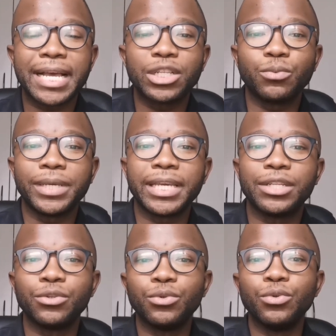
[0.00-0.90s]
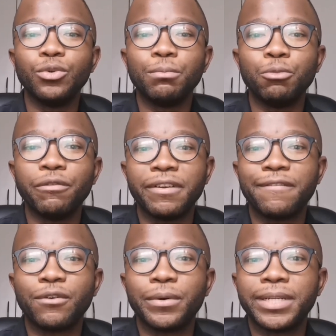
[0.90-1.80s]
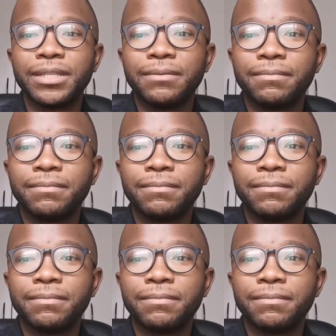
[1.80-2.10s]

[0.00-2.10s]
else we can do moving forward.